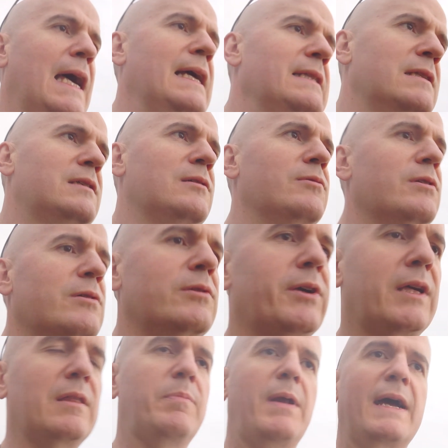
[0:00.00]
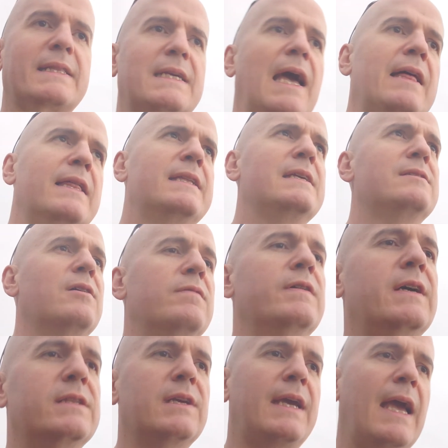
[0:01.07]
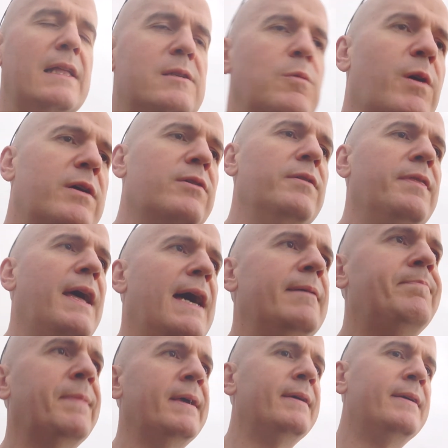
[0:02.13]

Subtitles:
And, you know, you look at the practicalities of it and you get to work on that.